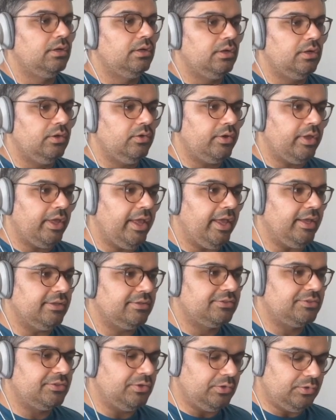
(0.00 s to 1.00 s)
Okay,
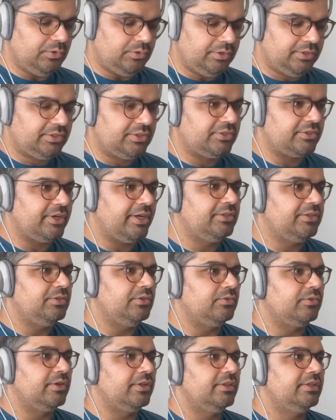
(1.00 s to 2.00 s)
so let's try to
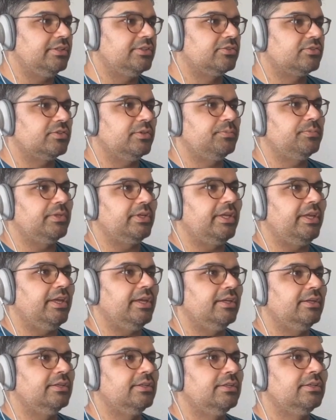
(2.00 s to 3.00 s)
run this script
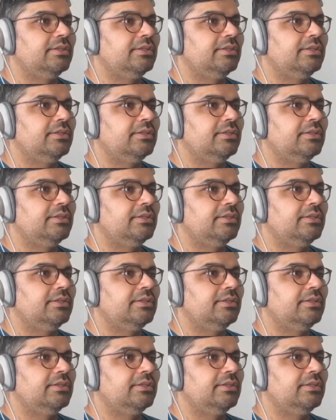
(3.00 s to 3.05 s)
again.